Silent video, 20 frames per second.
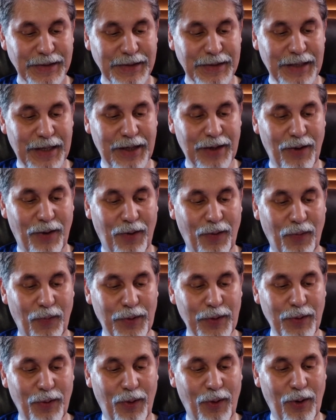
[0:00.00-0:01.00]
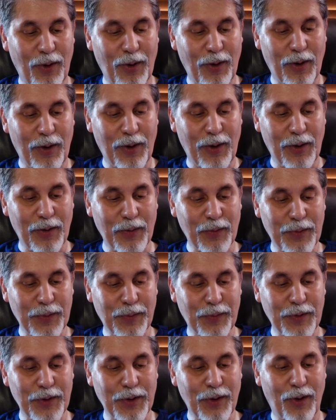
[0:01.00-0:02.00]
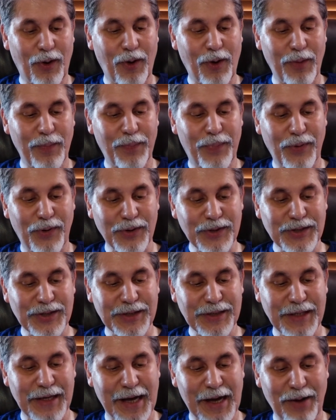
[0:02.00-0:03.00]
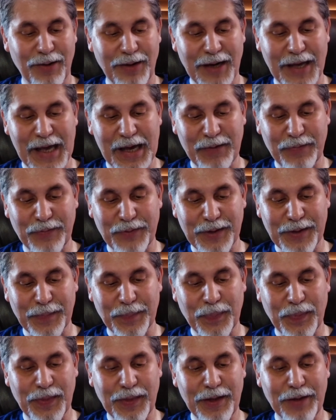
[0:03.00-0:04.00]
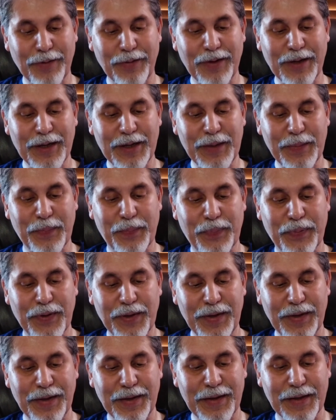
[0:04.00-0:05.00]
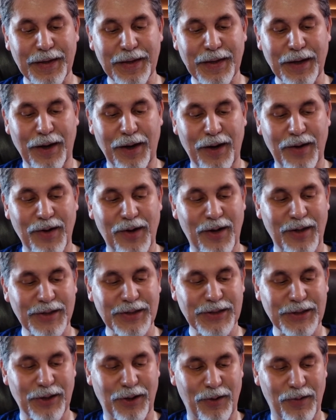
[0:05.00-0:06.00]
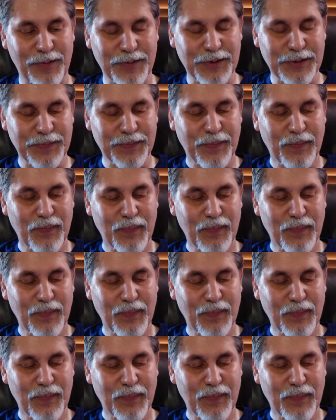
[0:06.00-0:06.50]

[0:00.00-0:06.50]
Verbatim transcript: Then we were all we all bursted out laughing, nearly peeing on ourselves.